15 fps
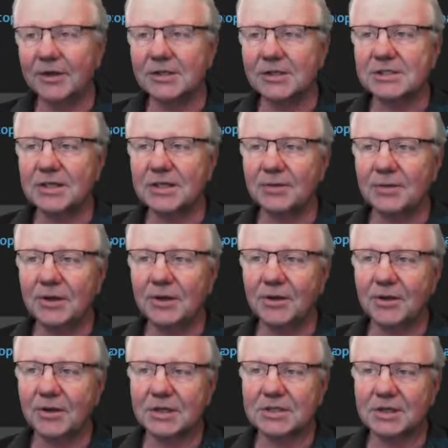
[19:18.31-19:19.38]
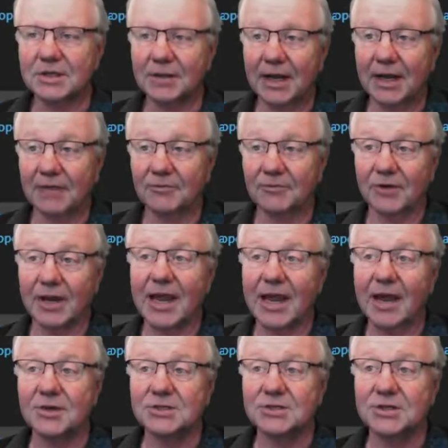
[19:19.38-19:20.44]
There's some like for
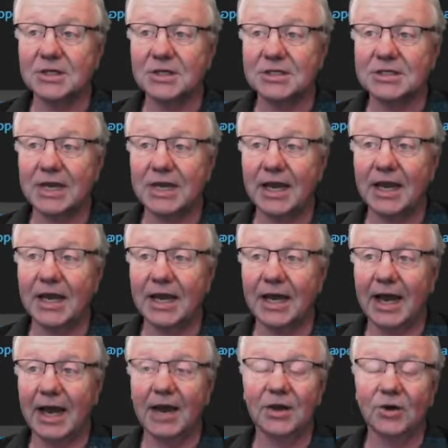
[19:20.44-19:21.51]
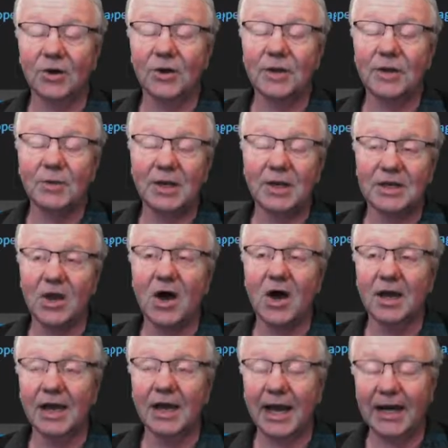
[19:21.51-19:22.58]
accounts you can say I only want the
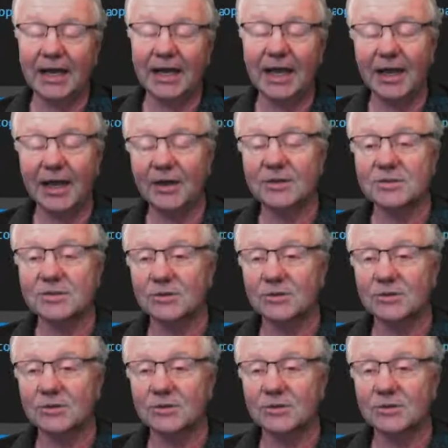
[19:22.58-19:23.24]
online accounts,